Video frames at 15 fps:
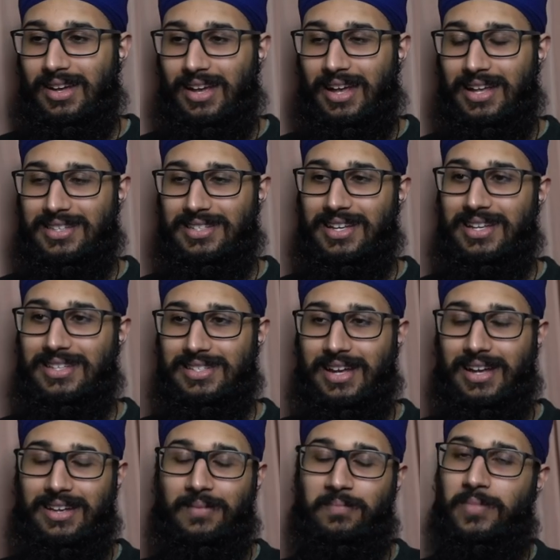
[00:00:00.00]
It's
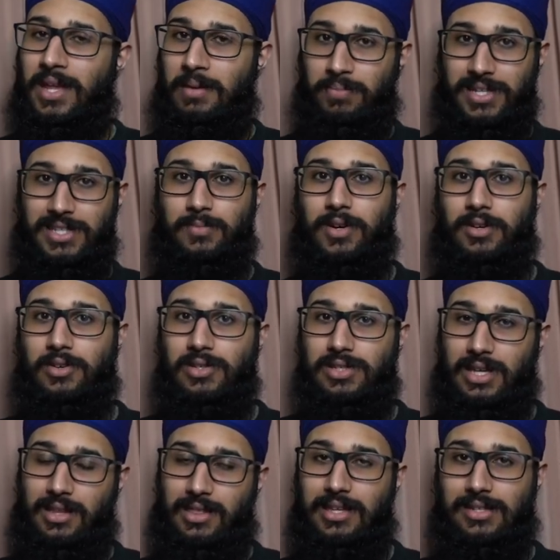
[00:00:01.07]
like in Pittsburgh, you
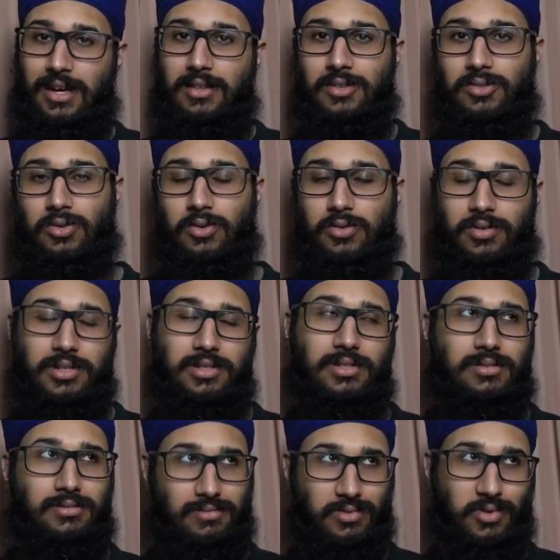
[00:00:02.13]
see these other
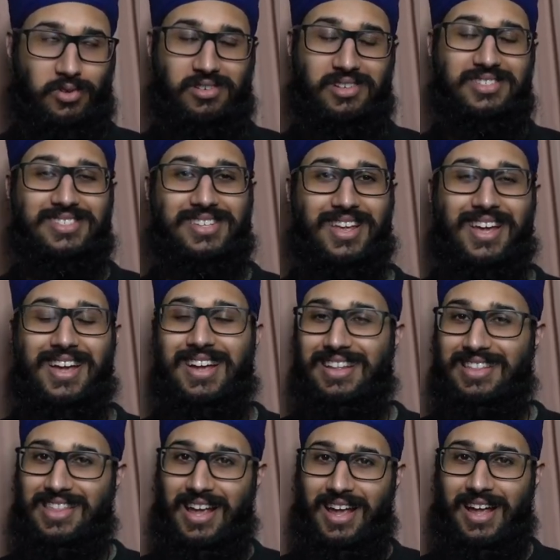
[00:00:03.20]
tourists
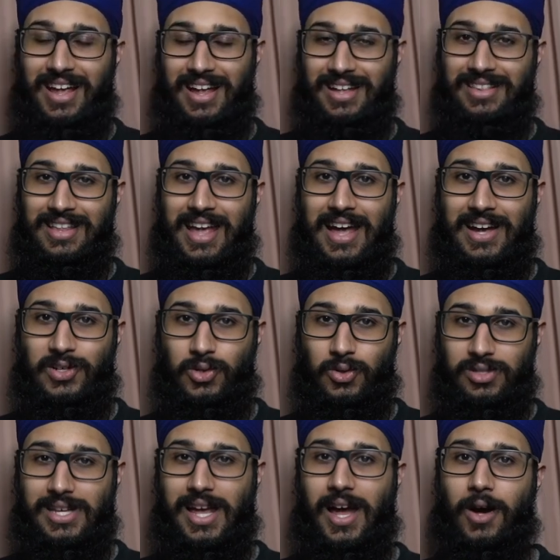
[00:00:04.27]
there in the actual
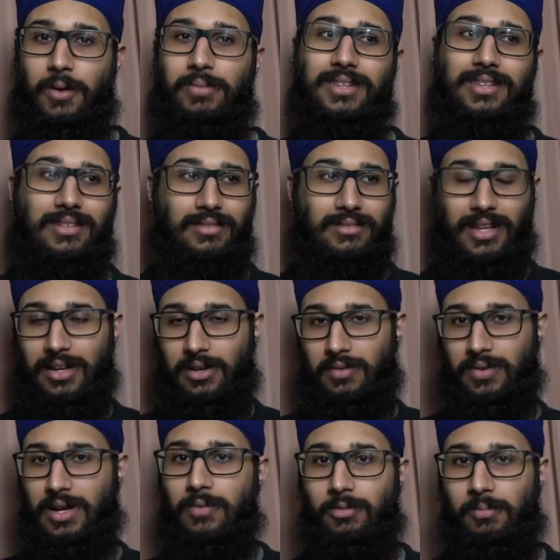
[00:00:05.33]
town, but then they could
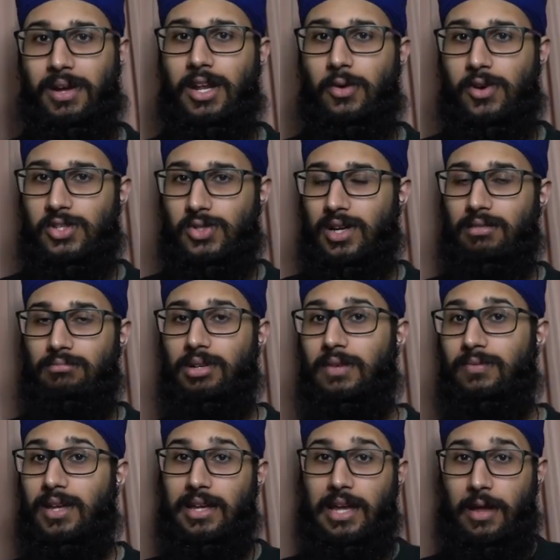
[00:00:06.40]
have come from anywhere. So I can
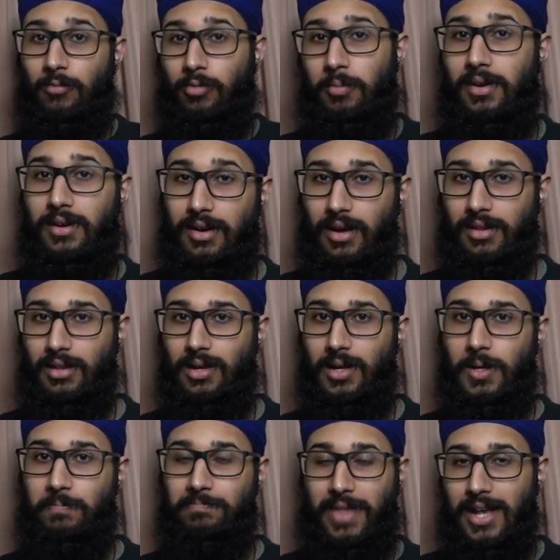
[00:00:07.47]
believe they came from
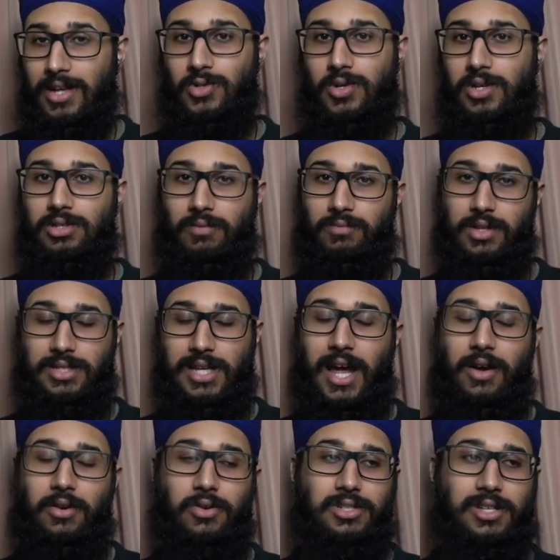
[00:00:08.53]
another entrance of the
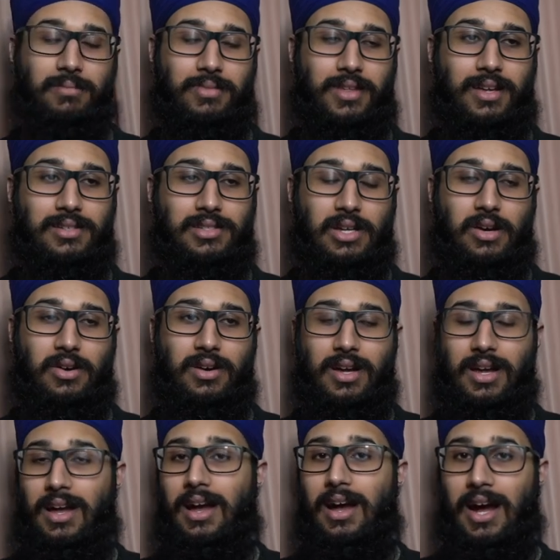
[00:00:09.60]
town or something. So
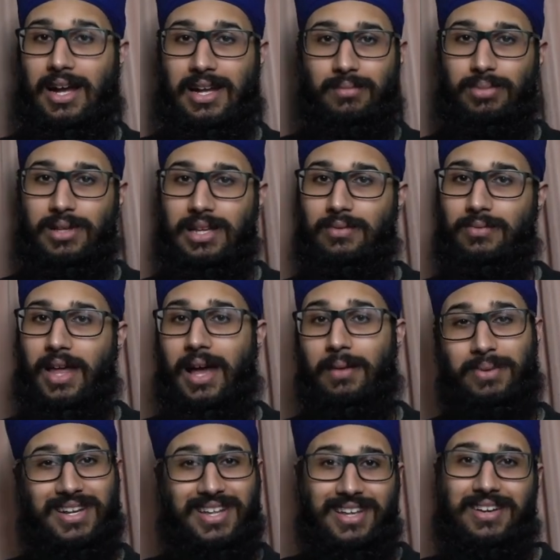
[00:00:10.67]
I can believe that.
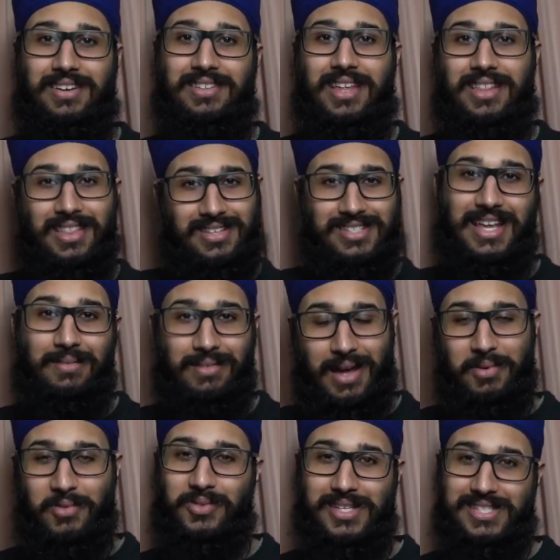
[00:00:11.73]
But here, they're the same,
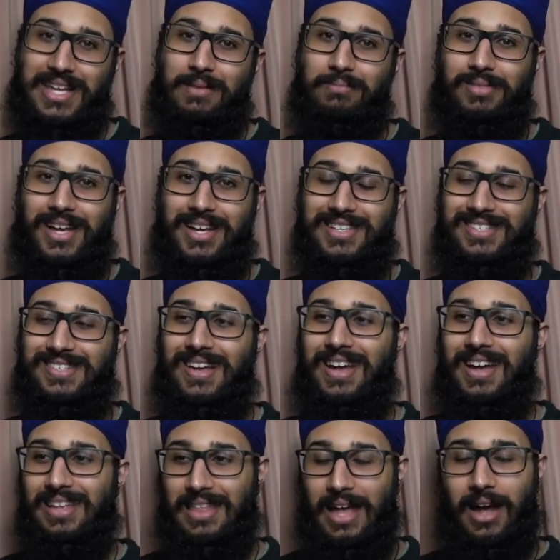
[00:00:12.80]
coming from the same place.
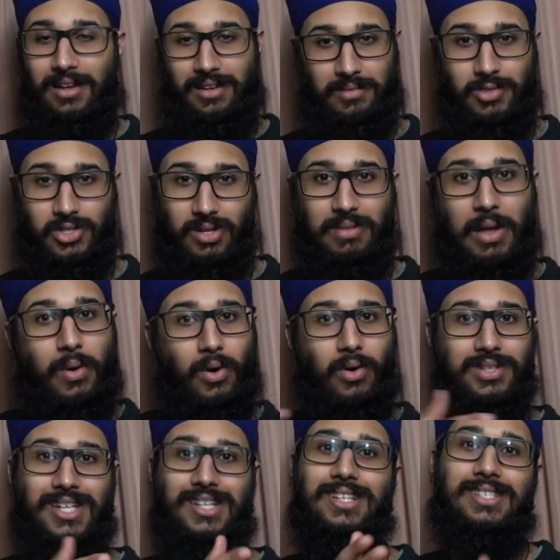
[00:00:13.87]
I assume they would all
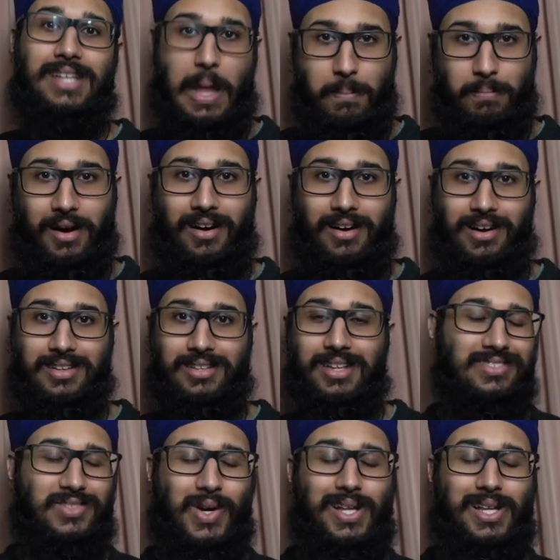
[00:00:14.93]
take the same path.
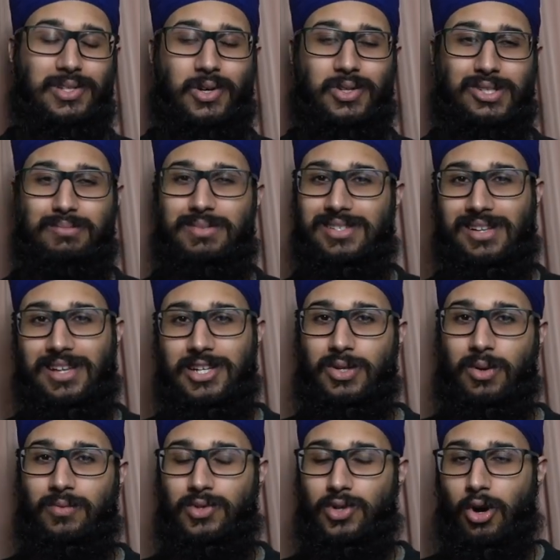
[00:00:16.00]
Trailers also mislead
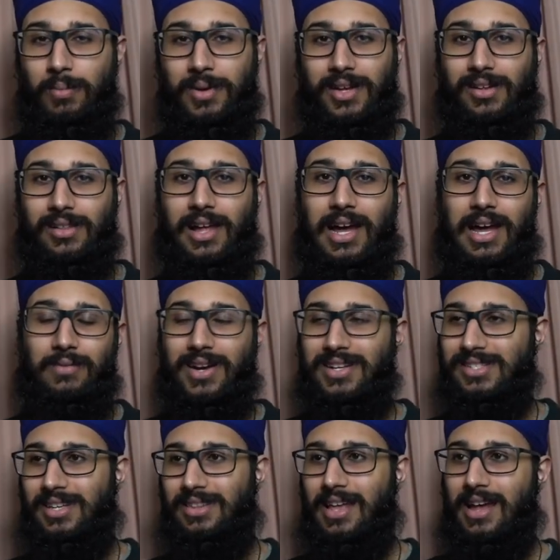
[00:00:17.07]
you of Joel being alive. I
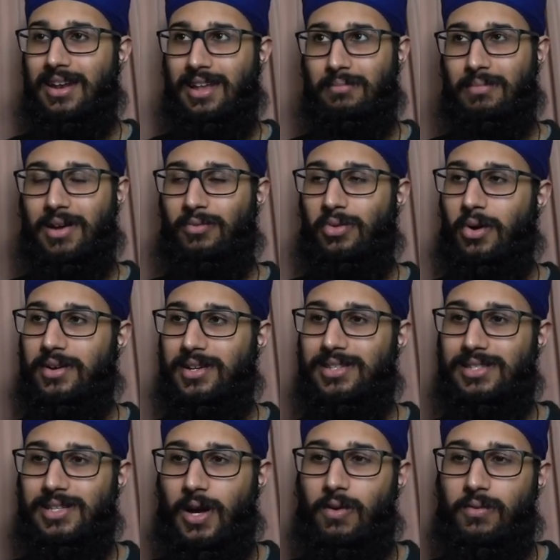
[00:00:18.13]
said that in my vlog
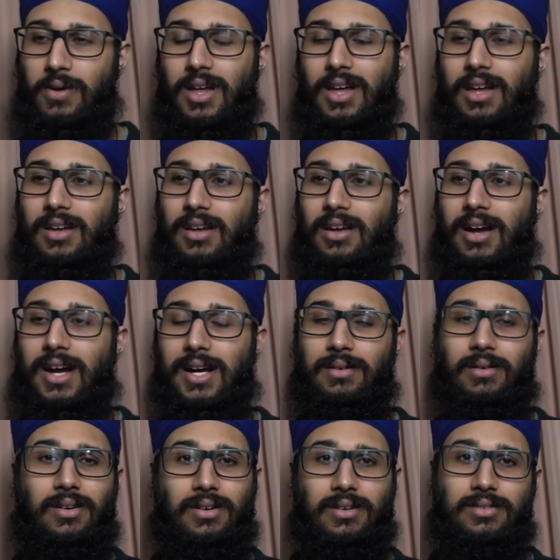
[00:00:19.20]
itself.
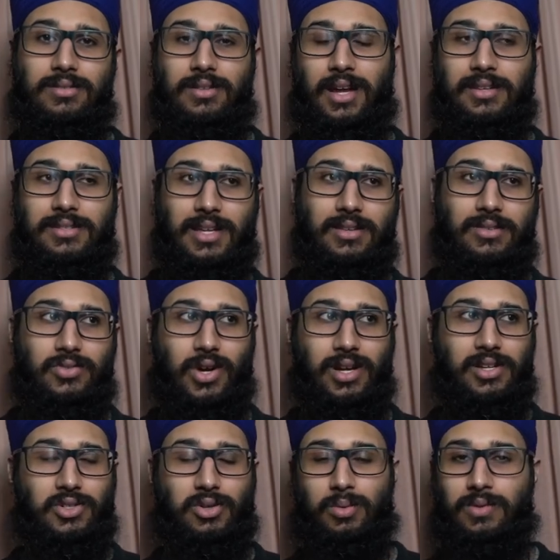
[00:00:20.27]
I've seen
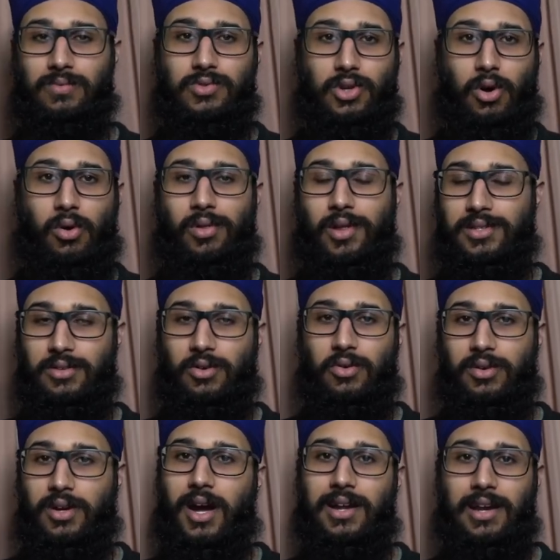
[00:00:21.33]
trailer shots of Joel as an
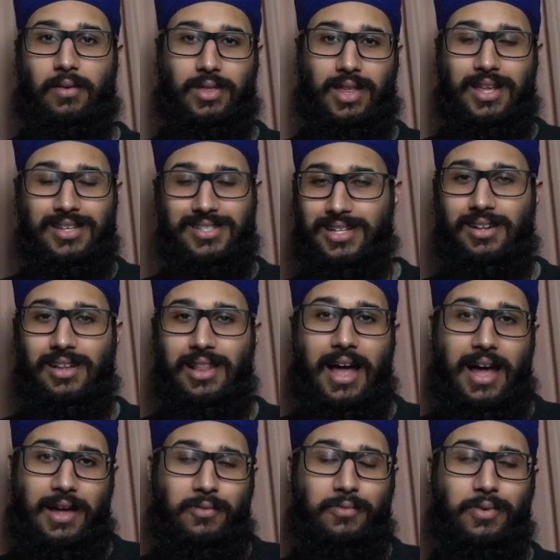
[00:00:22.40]
old guy and everything. He's still
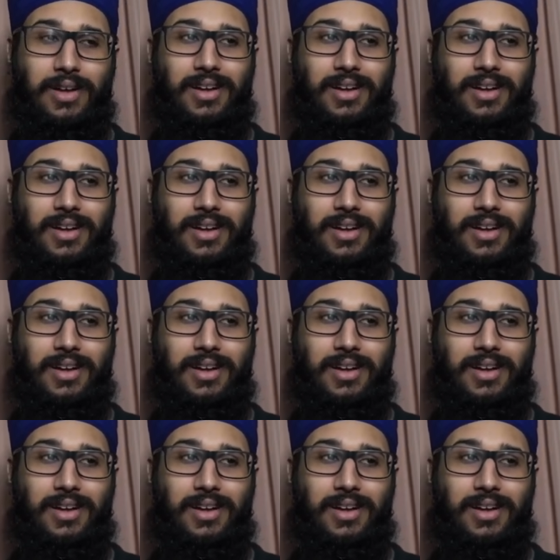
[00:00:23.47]
alive.